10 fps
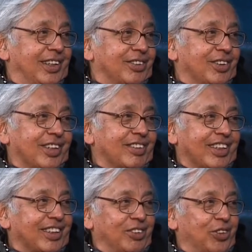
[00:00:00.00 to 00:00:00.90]
So it has
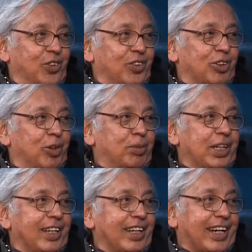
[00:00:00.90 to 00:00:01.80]
nothing to do with your
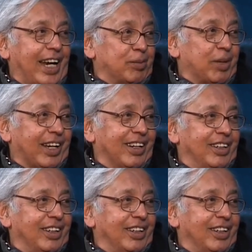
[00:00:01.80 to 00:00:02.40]
being an academic.